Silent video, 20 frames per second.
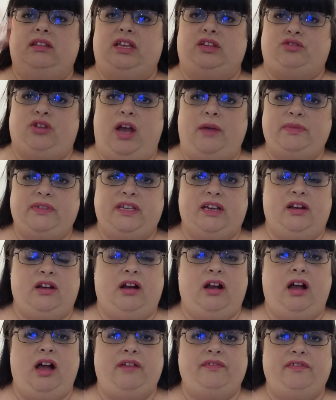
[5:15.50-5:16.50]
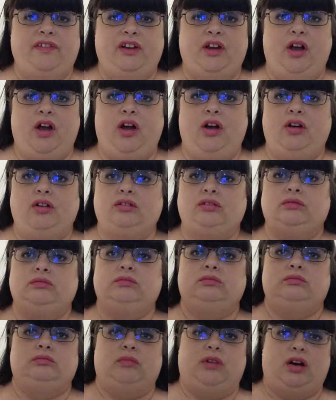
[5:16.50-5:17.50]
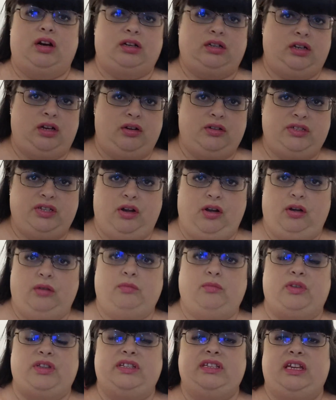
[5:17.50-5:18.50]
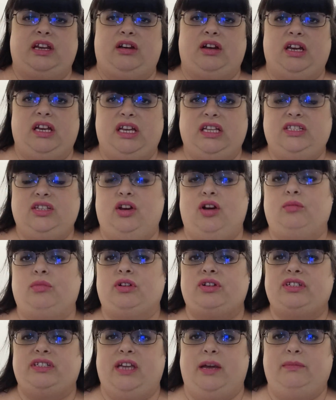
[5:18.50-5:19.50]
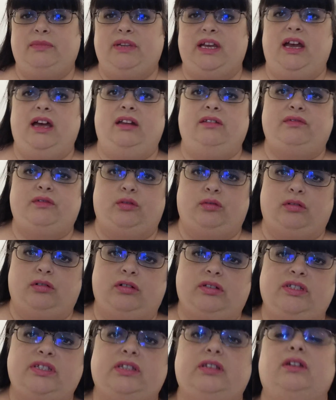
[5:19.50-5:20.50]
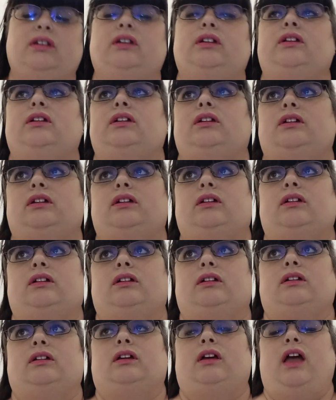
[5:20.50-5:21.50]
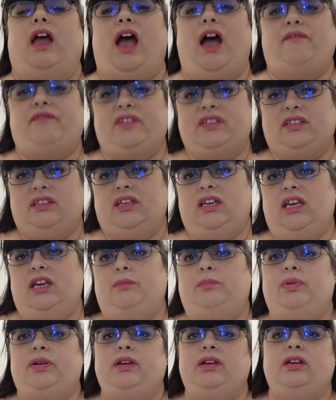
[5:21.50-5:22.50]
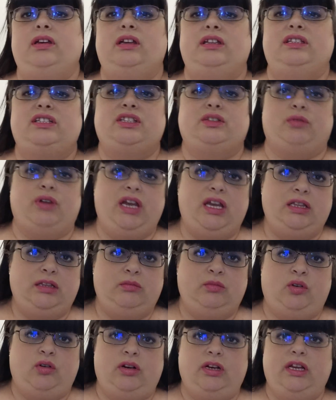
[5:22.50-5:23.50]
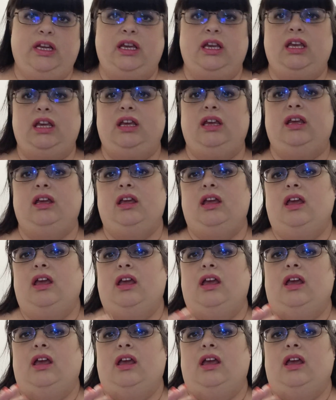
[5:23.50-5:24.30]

They drop Sara off at home. Mark goes home. When Sara gets home, her stepdad, of course, half asleep. It's 3 a.m.